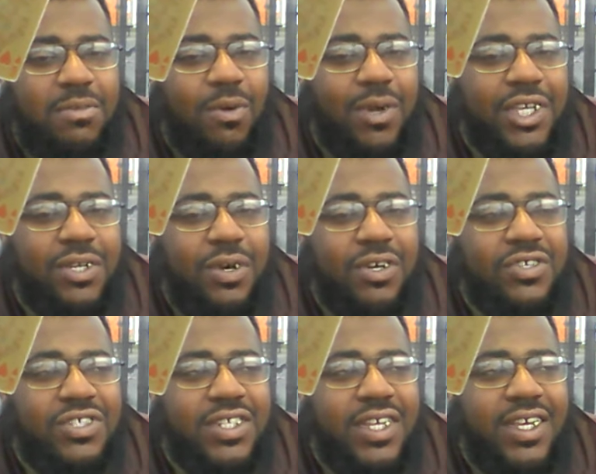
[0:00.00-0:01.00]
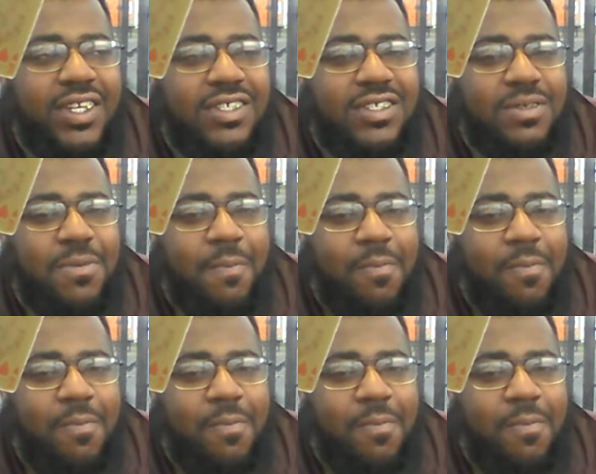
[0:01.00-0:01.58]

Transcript: But what he don't understand is